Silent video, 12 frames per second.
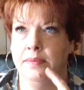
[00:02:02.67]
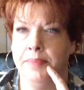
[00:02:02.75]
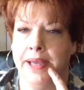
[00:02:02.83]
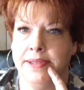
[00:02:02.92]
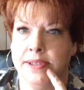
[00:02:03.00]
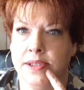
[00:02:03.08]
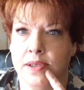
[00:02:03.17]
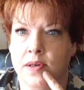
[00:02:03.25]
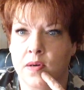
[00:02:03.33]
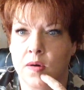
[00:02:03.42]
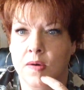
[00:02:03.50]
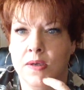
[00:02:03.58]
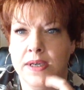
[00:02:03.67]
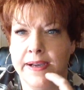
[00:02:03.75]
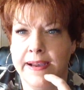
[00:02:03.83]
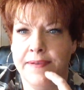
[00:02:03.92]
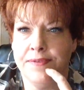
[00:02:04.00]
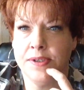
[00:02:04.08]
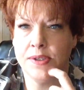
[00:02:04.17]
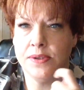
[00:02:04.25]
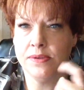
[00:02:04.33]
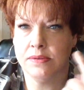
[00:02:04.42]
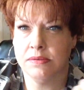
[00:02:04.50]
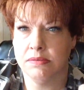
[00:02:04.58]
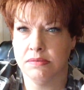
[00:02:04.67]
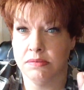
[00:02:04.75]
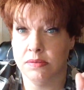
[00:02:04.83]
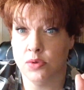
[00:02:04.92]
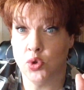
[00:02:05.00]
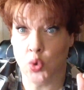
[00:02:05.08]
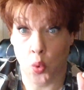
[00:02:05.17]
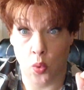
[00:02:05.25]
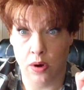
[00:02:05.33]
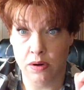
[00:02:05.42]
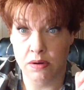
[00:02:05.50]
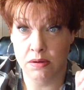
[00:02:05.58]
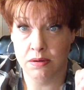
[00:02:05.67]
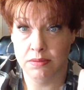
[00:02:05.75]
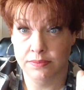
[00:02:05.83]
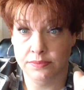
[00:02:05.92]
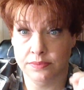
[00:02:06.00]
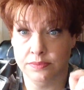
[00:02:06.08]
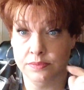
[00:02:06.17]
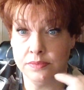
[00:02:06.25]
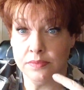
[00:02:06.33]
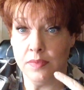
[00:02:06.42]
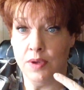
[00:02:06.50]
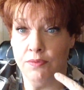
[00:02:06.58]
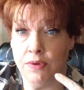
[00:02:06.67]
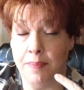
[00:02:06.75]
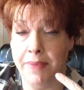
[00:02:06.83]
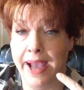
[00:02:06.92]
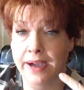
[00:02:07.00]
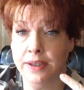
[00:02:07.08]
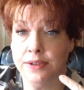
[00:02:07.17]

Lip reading: pencil. I have Soar from MAC.